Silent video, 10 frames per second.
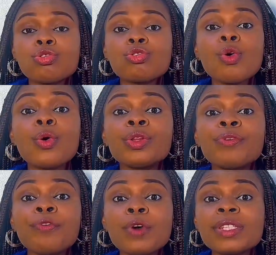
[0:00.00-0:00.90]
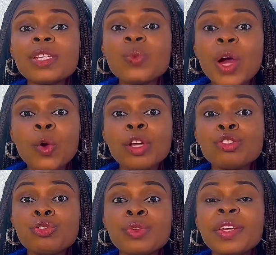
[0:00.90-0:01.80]
So the first thing we are going
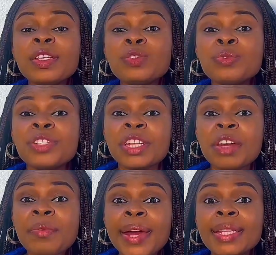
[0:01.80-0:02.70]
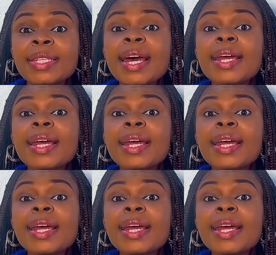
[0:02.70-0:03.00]
to do is to generate